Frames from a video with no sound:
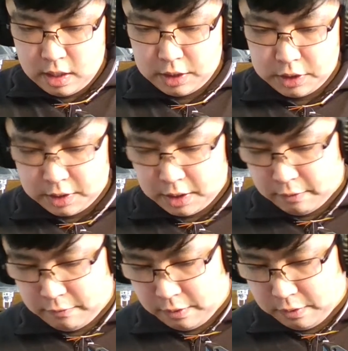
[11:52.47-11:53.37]
We just need a
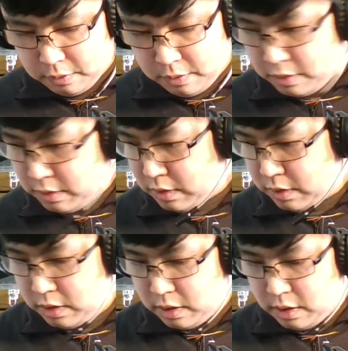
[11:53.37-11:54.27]
few
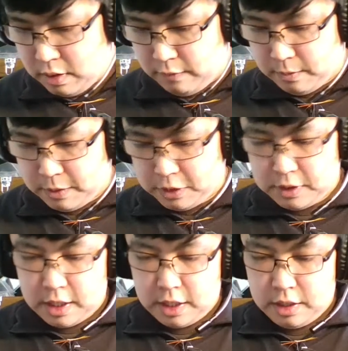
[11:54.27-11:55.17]
from each
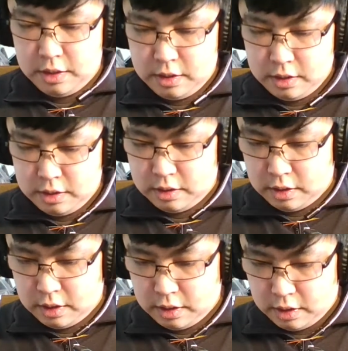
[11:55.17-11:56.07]
side.
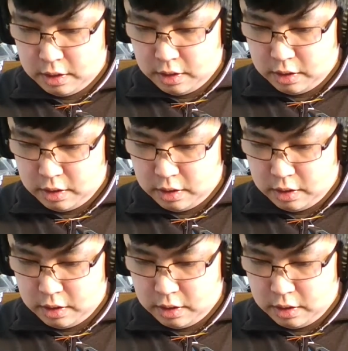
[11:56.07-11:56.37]
Nothing.